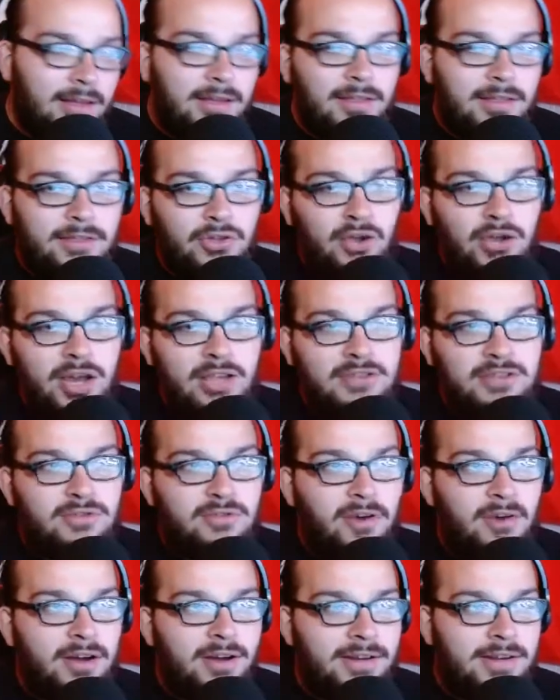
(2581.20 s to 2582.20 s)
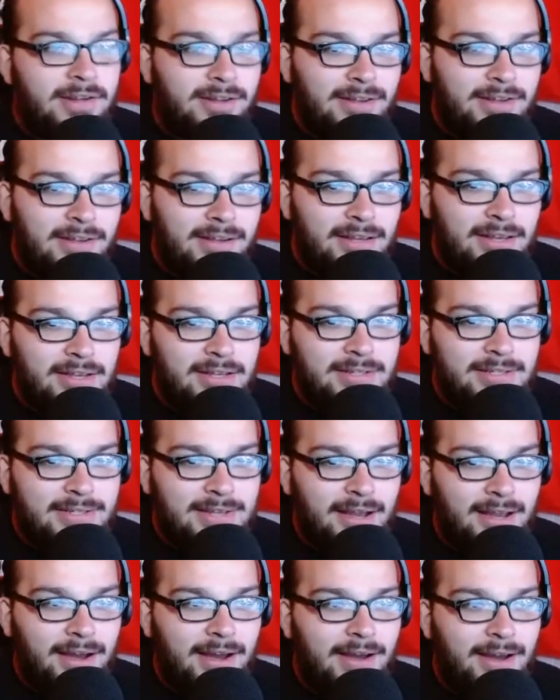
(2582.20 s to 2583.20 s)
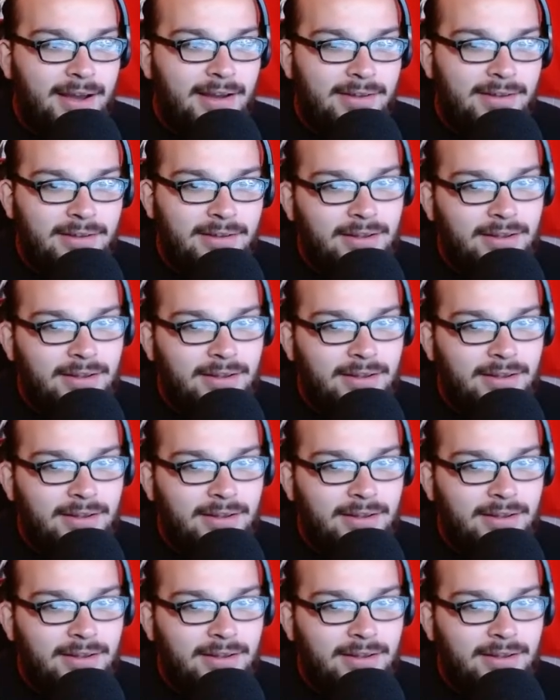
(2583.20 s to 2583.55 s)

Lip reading: The next one is a